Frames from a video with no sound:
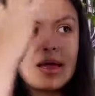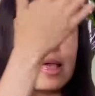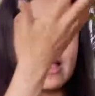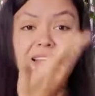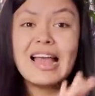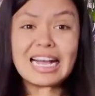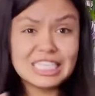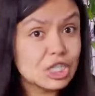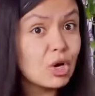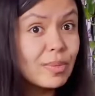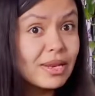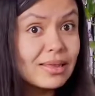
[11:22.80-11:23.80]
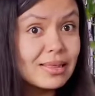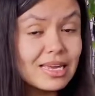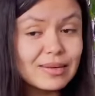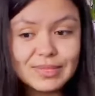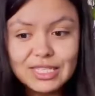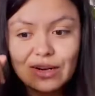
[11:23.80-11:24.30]
And it has so many
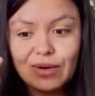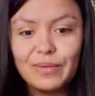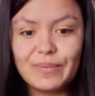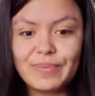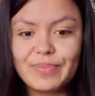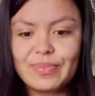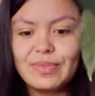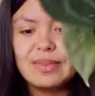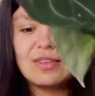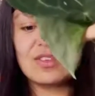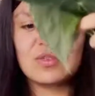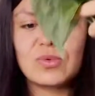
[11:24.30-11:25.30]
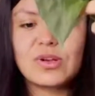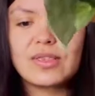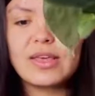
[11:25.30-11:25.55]
leaves, so this is worth